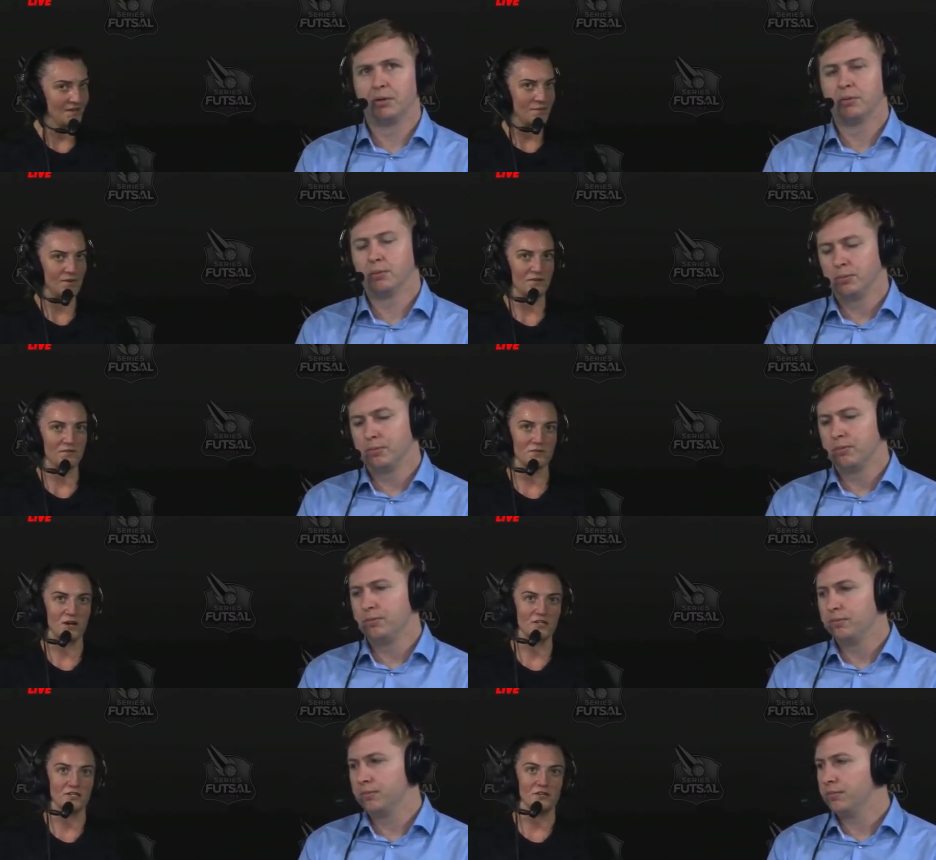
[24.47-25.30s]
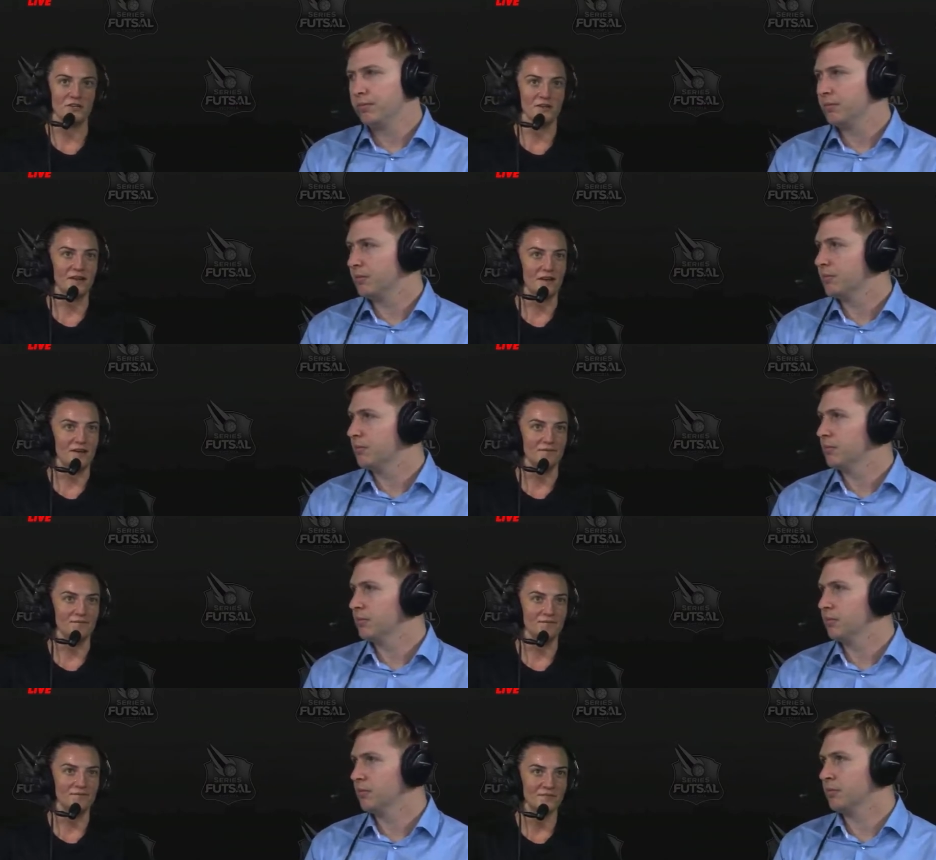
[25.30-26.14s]
Speaker 1: Bit of structure and um,
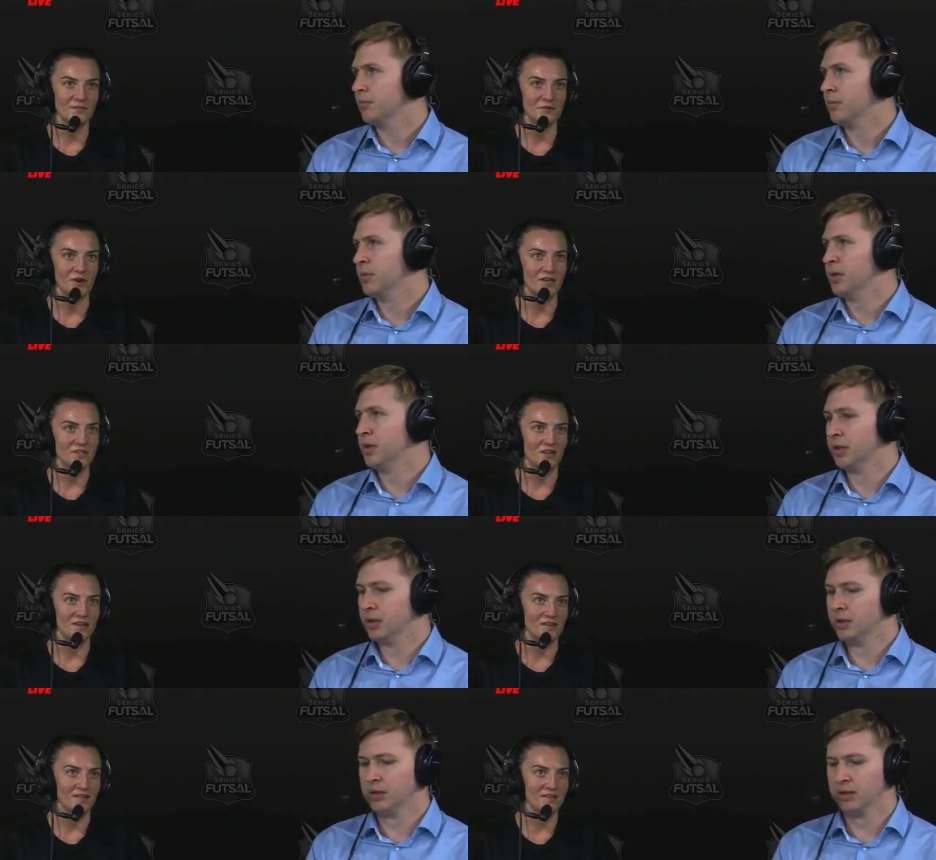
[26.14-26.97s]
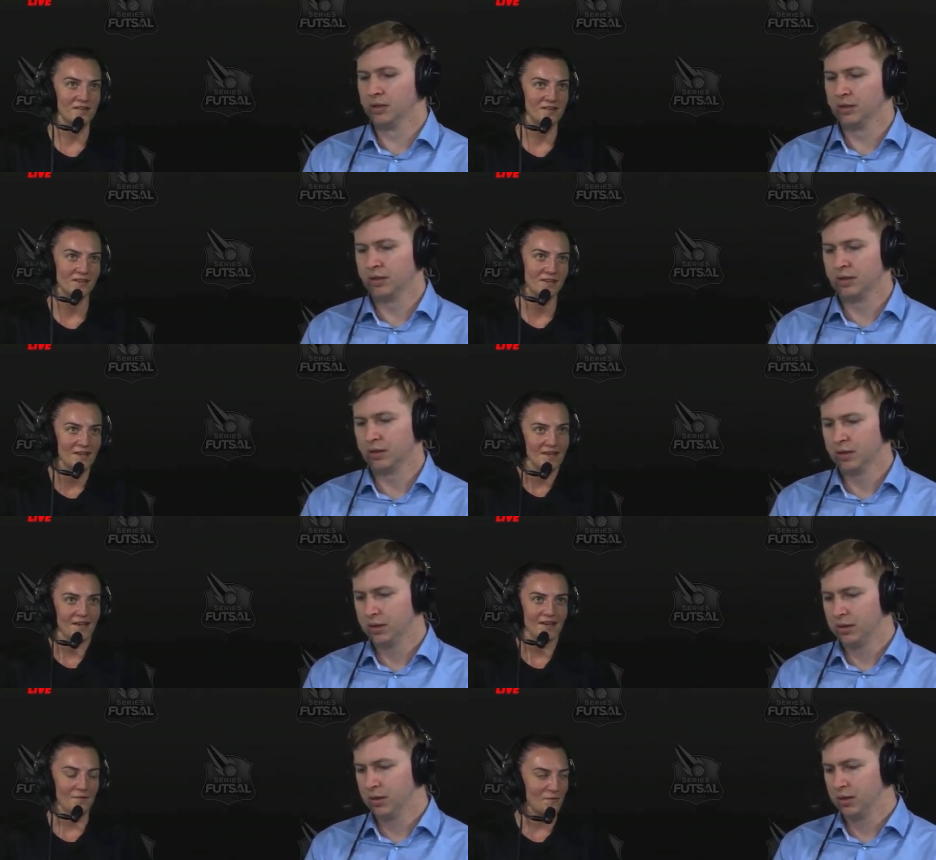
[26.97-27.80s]
strategy, in it
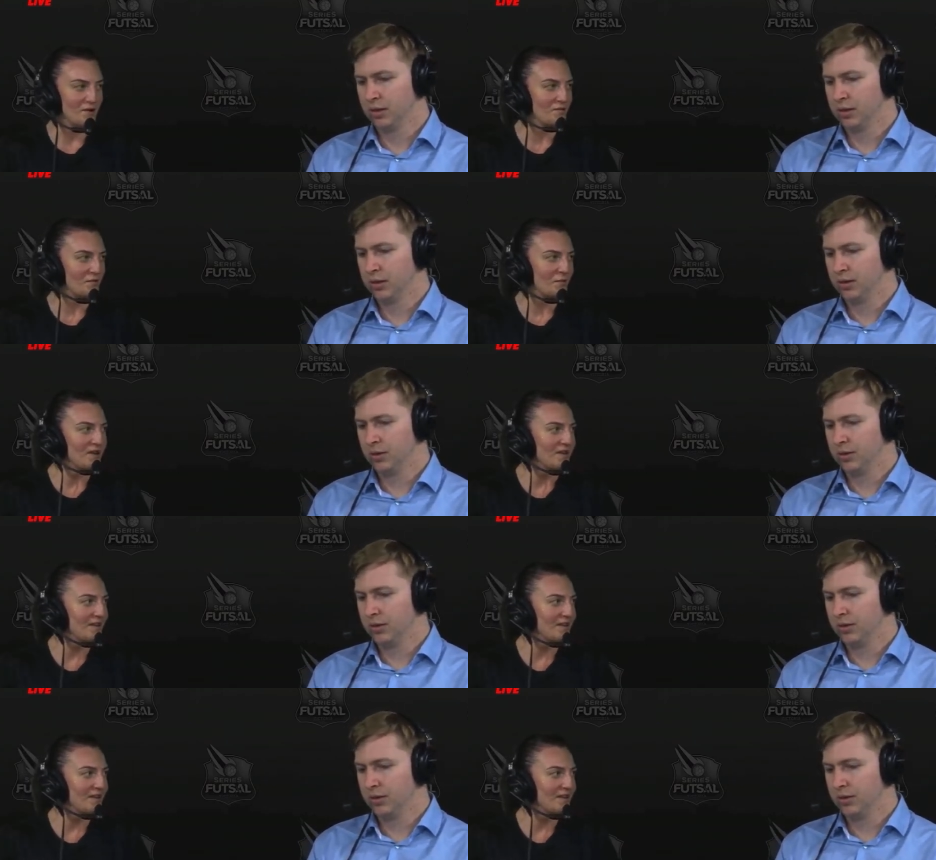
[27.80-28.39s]
come away with one.